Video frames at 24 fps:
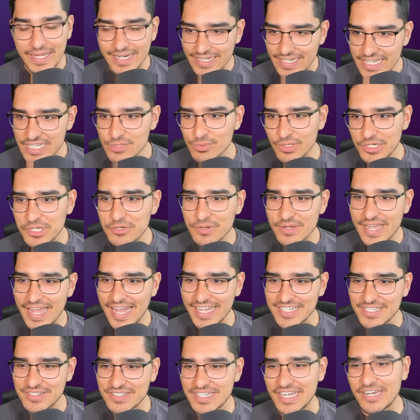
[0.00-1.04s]
at least when
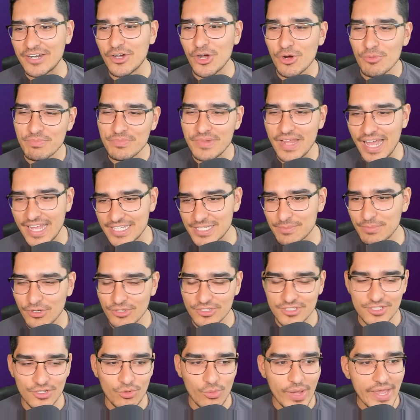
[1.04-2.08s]
Newcastle's at home as
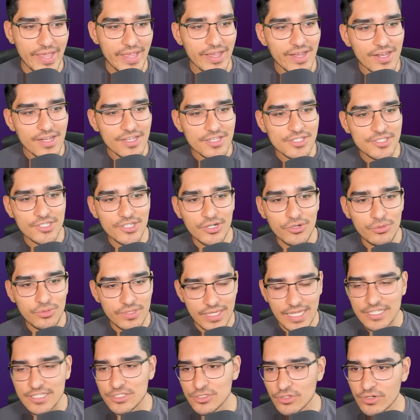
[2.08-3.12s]
opposed to away. So
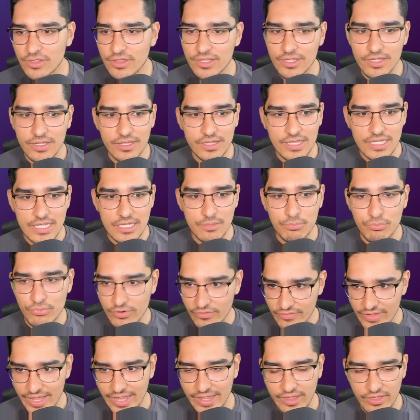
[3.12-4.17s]
that's sort of the
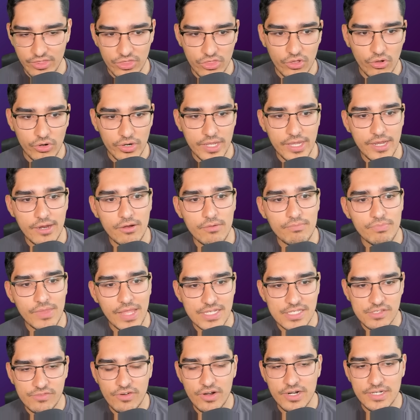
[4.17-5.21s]
prevailing thought here.
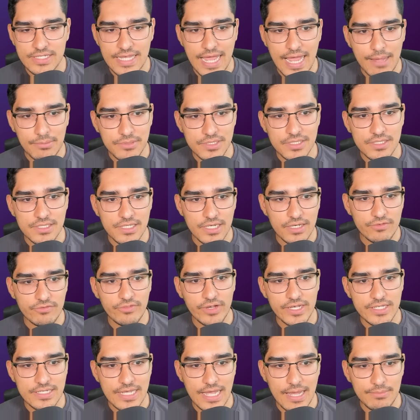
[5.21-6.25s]
As far as captaincy and
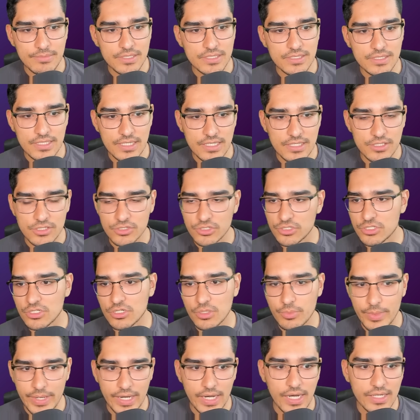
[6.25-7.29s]
vice-captaincy, it's just
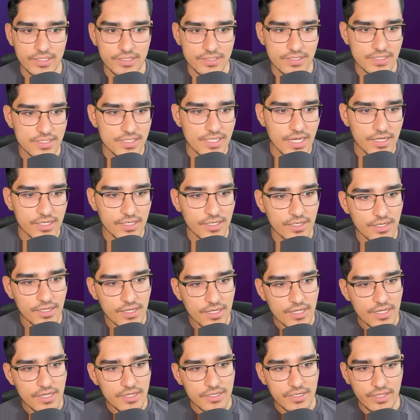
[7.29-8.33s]
going to be Haaland and Saka.
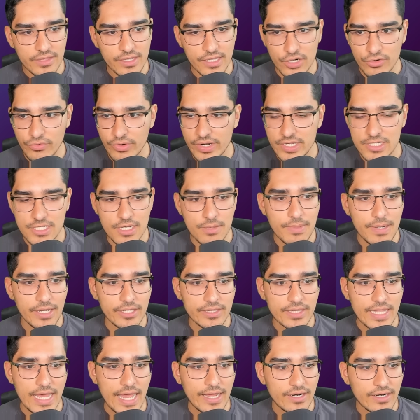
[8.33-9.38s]
Nothing crazy
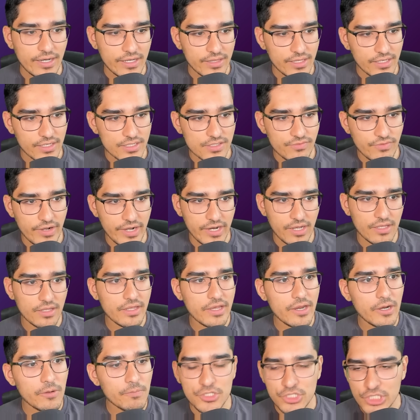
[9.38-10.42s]
about that. I think it's very
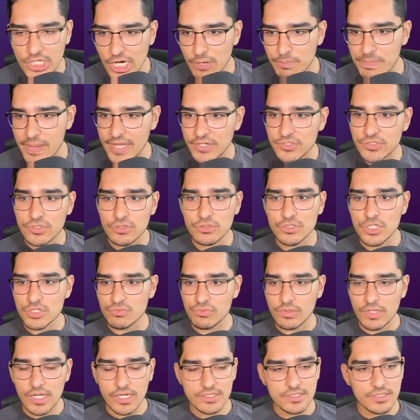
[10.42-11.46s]
clear. João Pedro
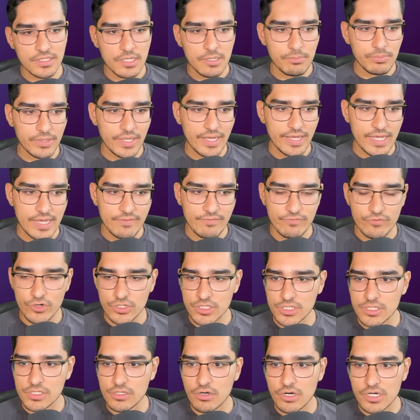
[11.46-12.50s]
just reluctantly playing him
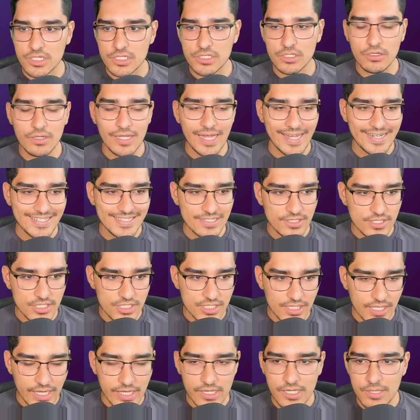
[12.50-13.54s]
versus Arsenal. I did
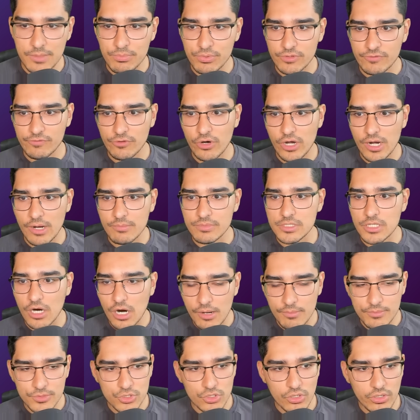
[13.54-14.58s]
slightly prefer him to
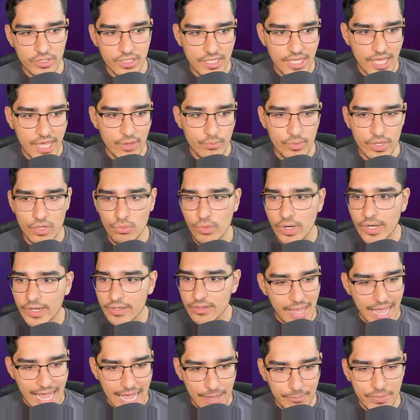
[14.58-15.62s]
Armstrong in Game Week
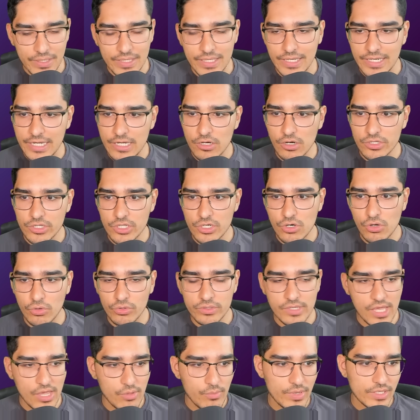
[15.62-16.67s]
1. Happy that he got the
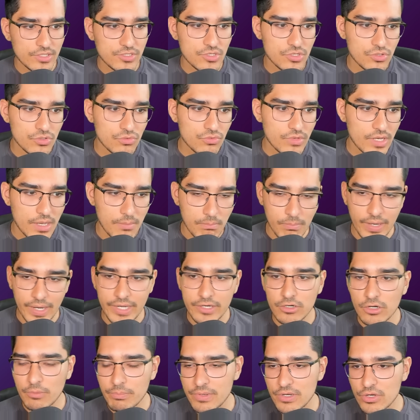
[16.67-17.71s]
goal in Game Week 2. It
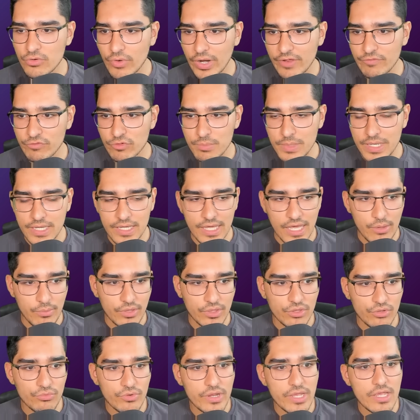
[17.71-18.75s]
might not be great for me in Game
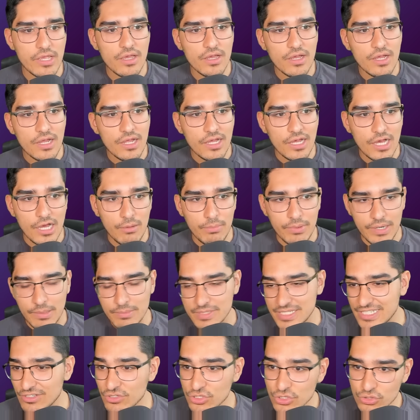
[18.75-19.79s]
Week 3, but
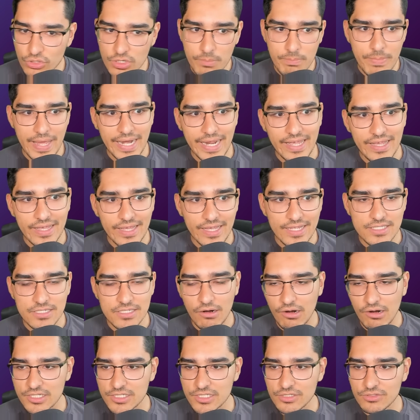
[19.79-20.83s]
I'm still sort of betting against
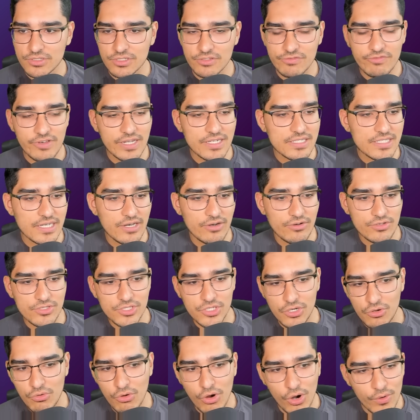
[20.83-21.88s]
Arsenal defense here,
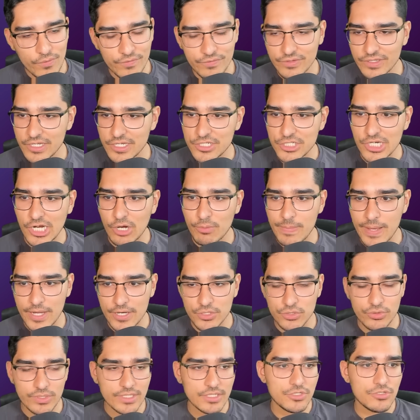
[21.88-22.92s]
so hopefully João
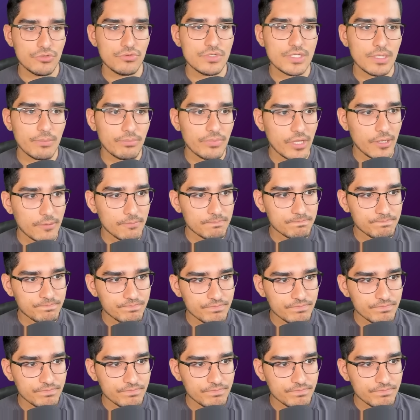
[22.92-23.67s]
Pedro can do something.